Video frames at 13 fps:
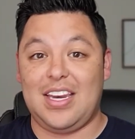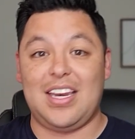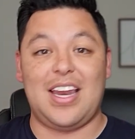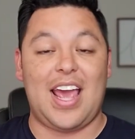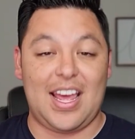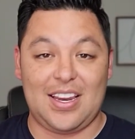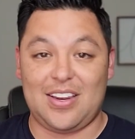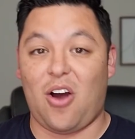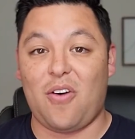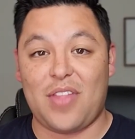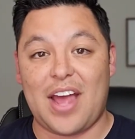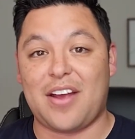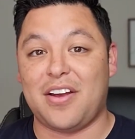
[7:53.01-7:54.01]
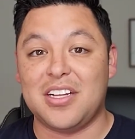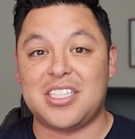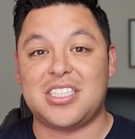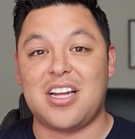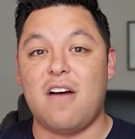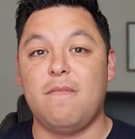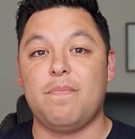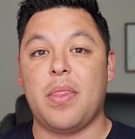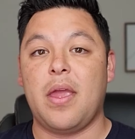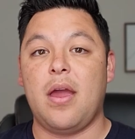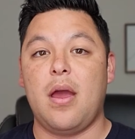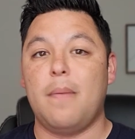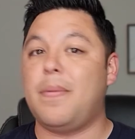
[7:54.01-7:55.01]
and all that good stuff,
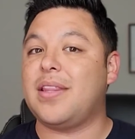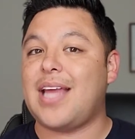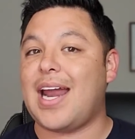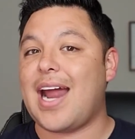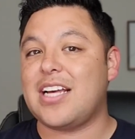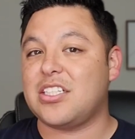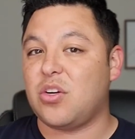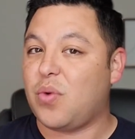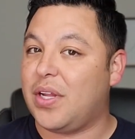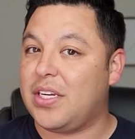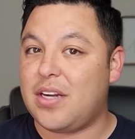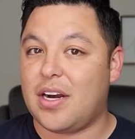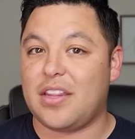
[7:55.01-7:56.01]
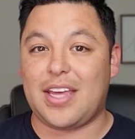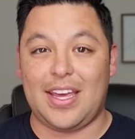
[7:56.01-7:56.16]
but that hasn't really done anything.